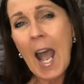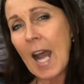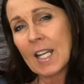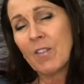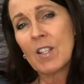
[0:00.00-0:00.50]

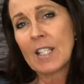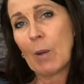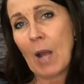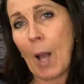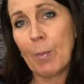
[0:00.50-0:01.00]
I'd even say it
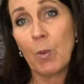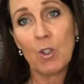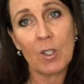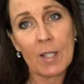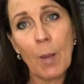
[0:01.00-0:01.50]
would happen with
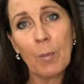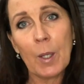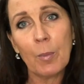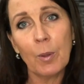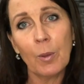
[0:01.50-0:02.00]
just ten
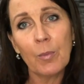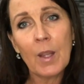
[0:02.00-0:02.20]
people,